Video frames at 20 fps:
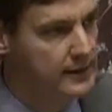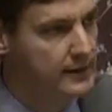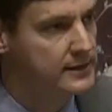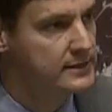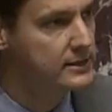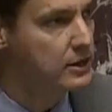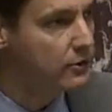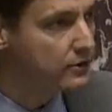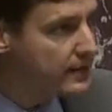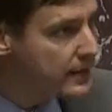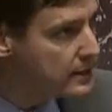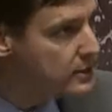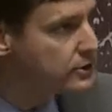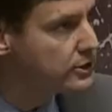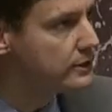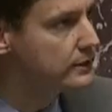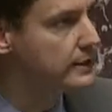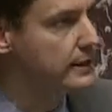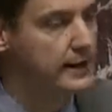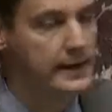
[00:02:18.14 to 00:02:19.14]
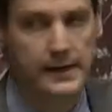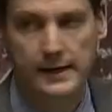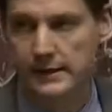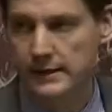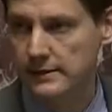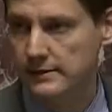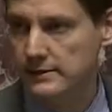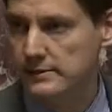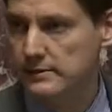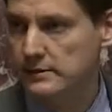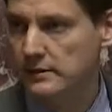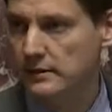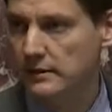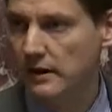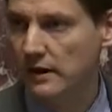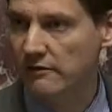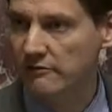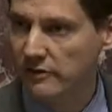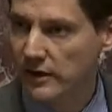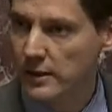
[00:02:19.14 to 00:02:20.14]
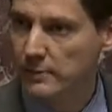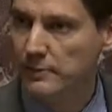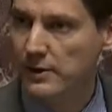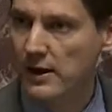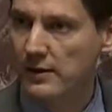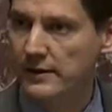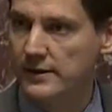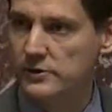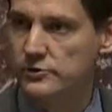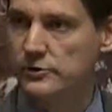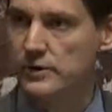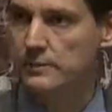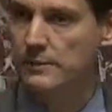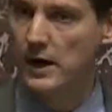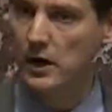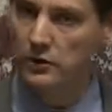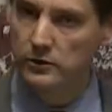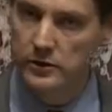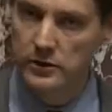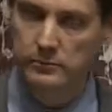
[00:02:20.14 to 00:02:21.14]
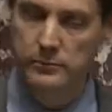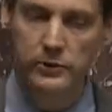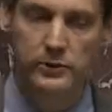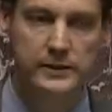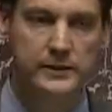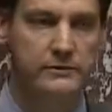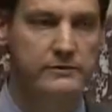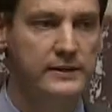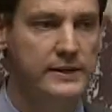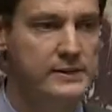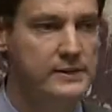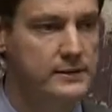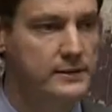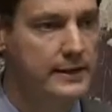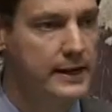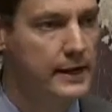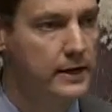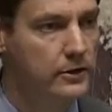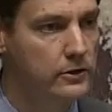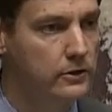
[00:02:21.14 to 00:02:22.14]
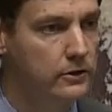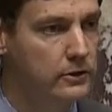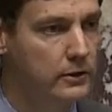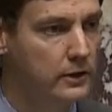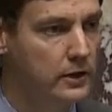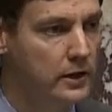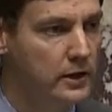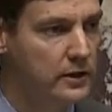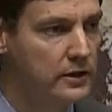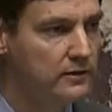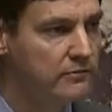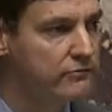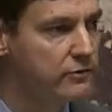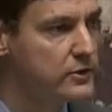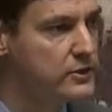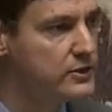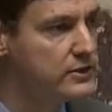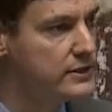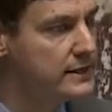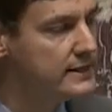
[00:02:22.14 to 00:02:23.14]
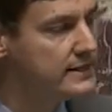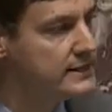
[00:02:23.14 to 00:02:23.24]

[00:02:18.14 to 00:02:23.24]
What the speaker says: South Asian Canadians, a very proud history in my own community of Kitsilano, the first Sikh